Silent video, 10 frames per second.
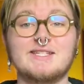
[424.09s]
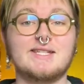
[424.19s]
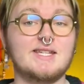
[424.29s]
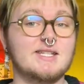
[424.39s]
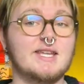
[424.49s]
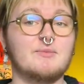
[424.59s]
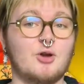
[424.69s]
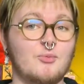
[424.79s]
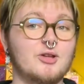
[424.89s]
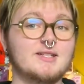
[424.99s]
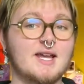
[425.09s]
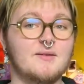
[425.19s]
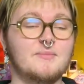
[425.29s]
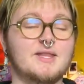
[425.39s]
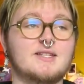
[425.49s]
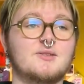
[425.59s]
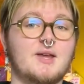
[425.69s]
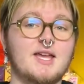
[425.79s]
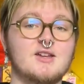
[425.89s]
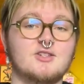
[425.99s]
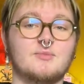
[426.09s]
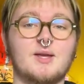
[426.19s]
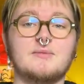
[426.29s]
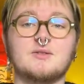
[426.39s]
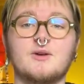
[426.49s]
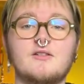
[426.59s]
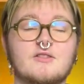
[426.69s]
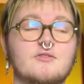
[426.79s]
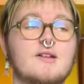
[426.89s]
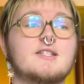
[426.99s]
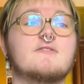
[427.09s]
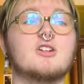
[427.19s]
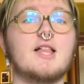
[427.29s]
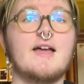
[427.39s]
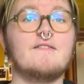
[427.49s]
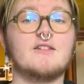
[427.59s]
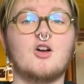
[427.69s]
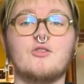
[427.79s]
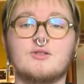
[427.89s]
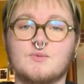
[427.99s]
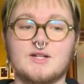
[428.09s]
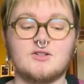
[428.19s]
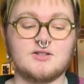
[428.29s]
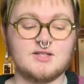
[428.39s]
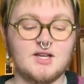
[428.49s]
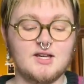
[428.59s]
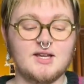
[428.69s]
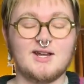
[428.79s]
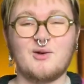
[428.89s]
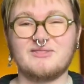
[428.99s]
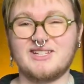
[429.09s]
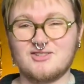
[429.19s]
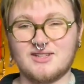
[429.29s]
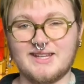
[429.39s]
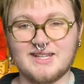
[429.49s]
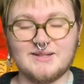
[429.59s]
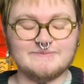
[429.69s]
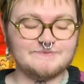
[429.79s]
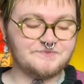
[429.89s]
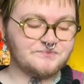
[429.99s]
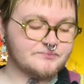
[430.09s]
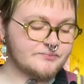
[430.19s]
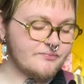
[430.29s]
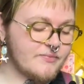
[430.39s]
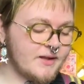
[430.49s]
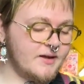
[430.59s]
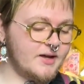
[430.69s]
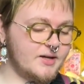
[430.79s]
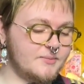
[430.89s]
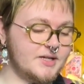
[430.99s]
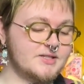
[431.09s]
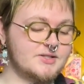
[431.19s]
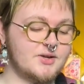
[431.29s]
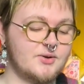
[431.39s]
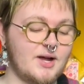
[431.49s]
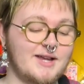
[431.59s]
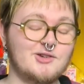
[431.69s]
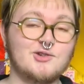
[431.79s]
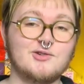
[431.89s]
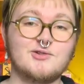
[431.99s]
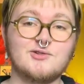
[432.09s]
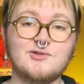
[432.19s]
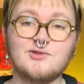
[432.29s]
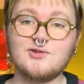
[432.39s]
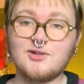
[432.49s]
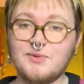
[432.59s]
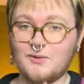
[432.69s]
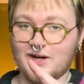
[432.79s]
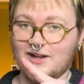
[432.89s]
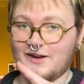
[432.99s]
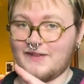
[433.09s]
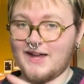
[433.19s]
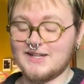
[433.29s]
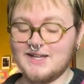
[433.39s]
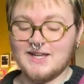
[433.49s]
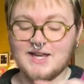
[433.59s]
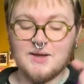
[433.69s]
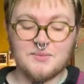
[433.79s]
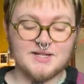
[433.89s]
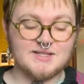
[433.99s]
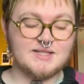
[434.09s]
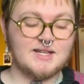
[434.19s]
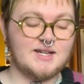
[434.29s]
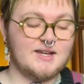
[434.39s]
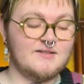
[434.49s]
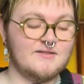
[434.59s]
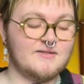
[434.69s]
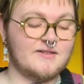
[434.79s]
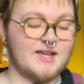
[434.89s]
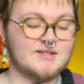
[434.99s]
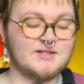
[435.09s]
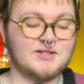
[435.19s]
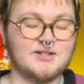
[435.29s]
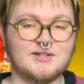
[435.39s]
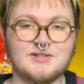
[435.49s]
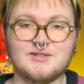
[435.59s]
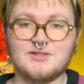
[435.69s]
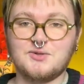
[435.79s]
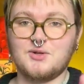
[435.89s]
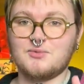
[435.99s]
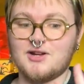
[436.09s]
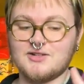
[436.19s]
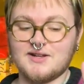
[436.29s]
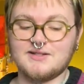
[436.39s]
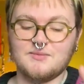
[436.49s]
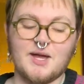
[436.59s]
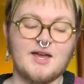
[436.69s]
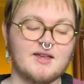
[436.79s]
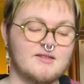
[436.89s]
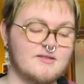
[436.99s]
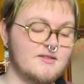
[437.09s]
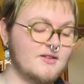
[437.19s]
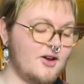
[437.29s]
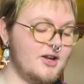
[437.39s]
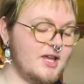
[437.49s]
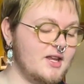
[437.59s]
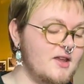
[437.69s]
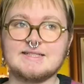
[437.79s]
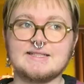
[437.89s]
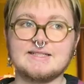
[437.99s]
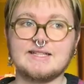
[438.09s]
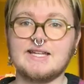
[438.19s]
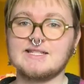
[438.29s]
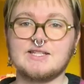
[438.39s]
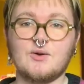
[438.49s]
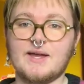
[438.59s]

the seasonally appropriate time, but that's okay because she'll be able to wear it for the rest of her life and all those winters, and hopefully she'll like it. So I should be working on that, but instead I've cast on 2 new projects, the bag and the cardigan. So